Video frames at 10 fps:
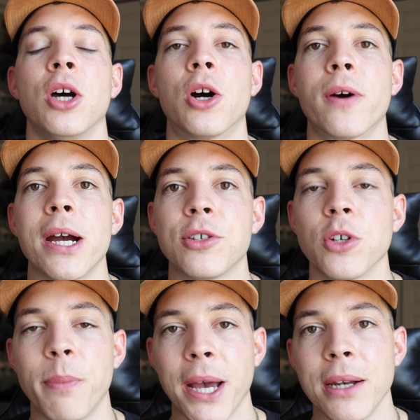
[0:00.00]
Alright,
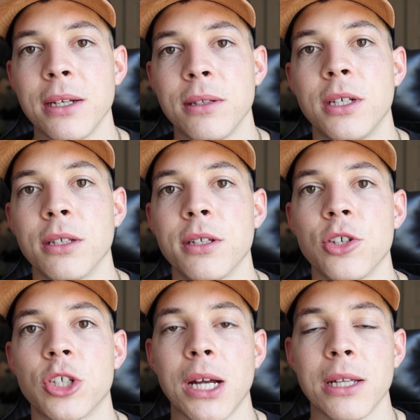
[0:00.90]
so panning and tilting
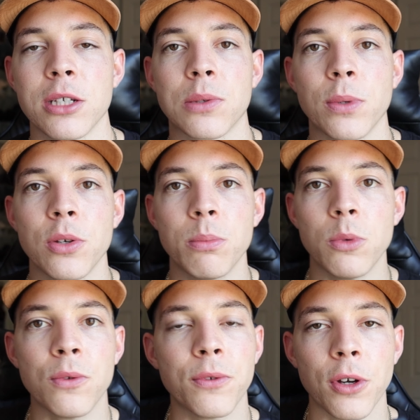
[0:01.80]
shots is when you
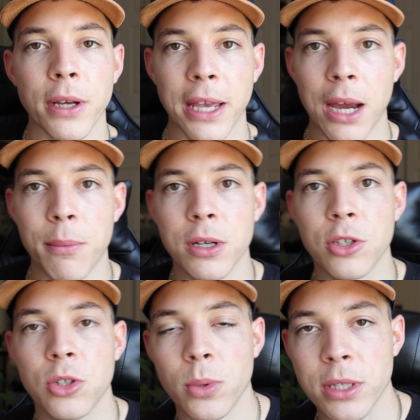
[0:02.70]
move your
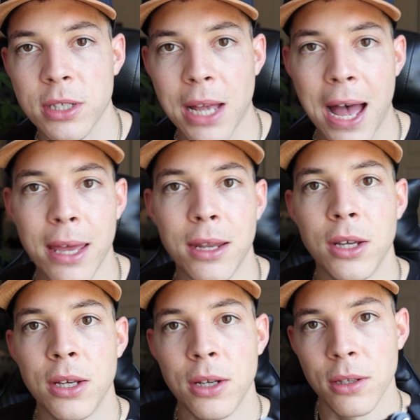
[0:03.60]
cameras to a side,
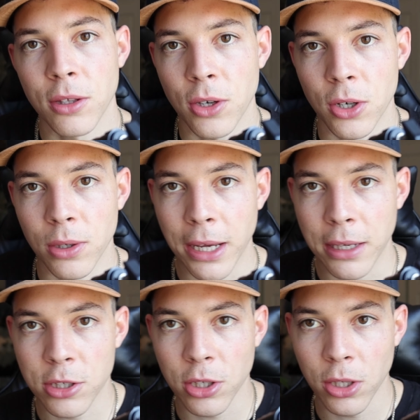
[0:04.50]
you know,
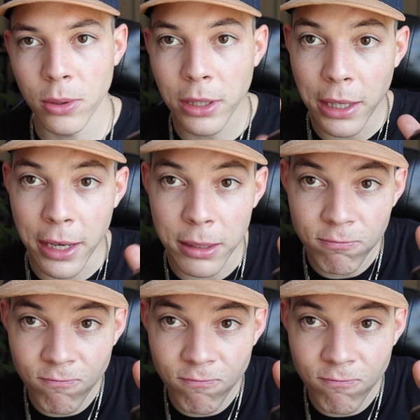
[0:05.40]
like slowly, like,